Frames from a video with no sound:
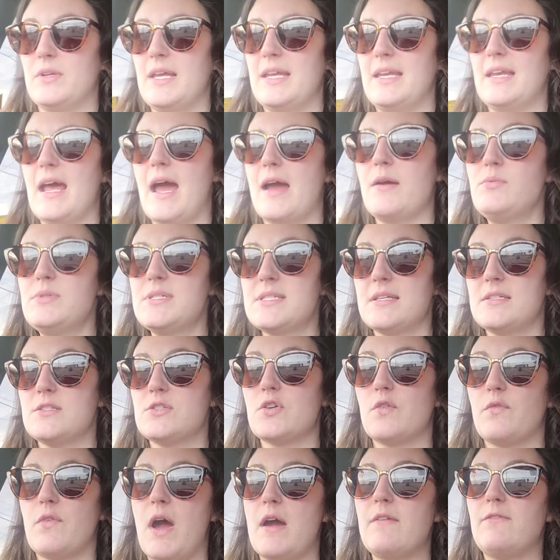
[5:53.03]
And I was in
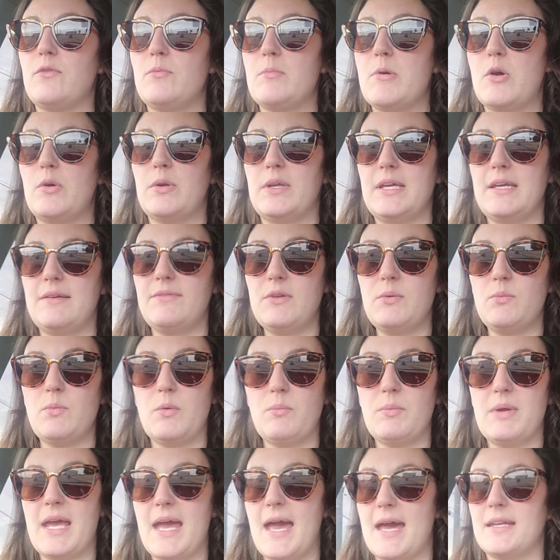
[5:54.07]
survival mode even
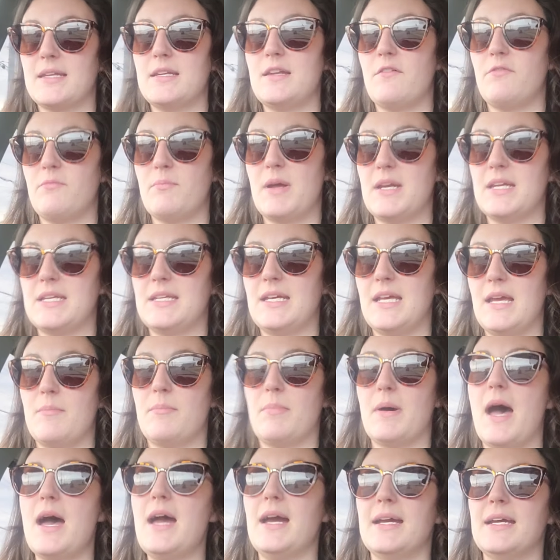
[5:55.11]
when we had enough money to get
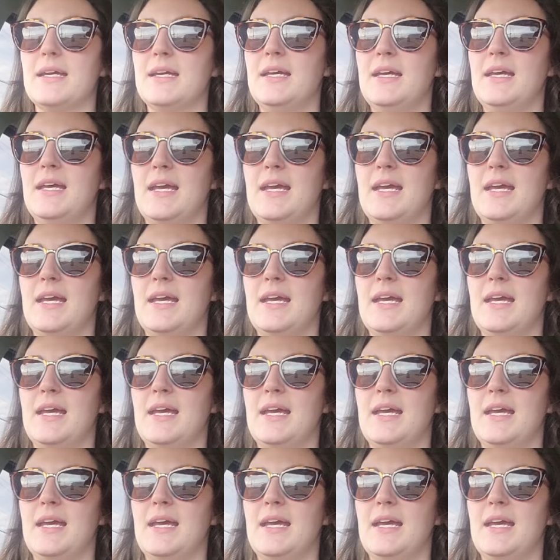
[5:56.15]
by.